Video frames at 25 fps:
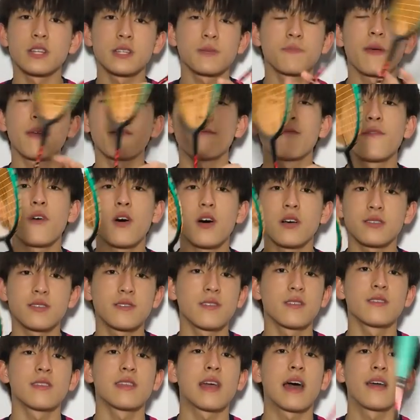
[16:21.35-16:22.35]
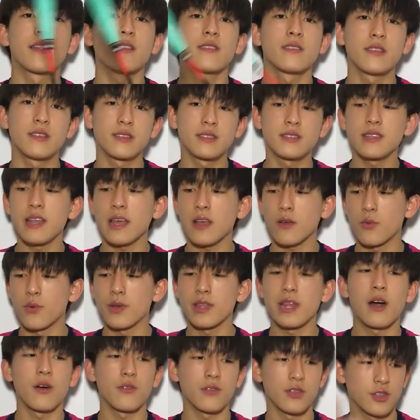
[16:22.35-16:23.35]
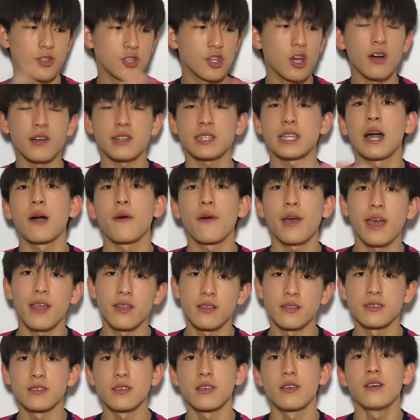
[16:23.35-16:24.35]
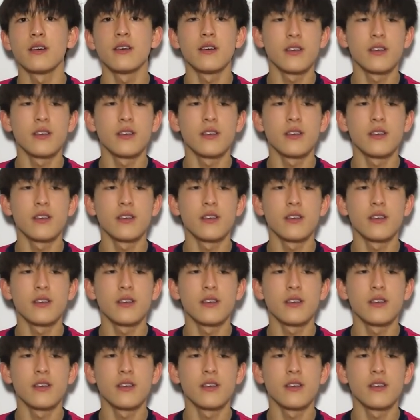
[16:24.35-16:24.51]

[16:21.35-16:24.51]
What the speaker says: spin faster than the stick without the chunked out ends.